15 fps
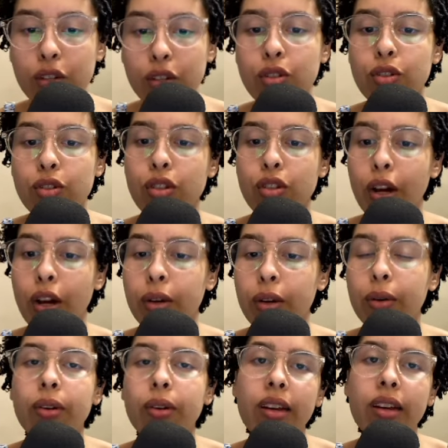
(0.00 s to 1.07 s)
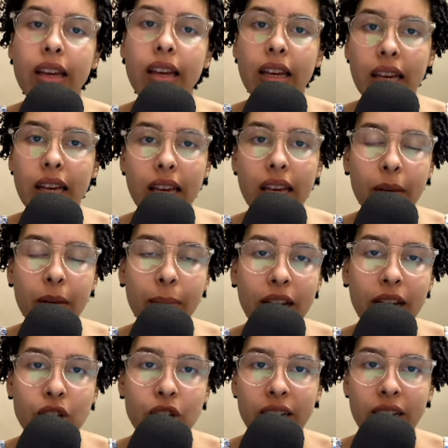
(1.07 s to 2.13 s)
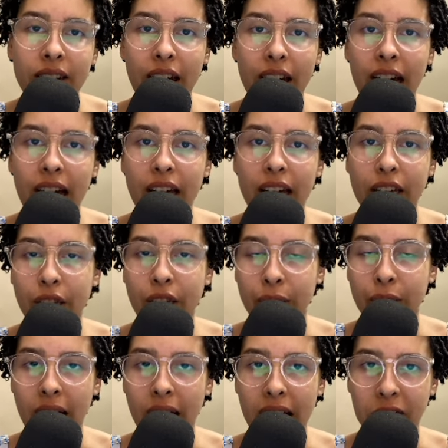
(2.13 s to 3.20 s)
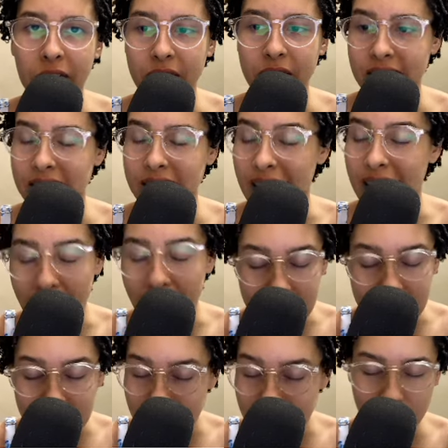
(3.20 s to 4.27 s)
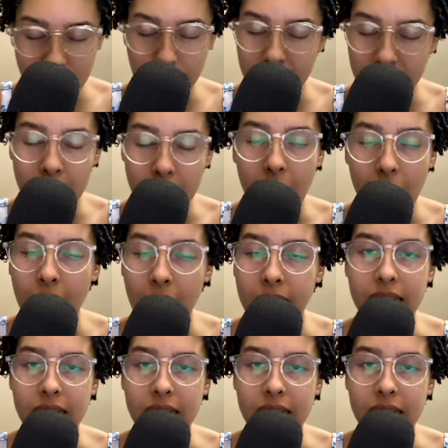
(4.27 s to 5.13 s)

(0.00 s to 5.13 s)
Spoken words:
So imagine that you have this task to be done,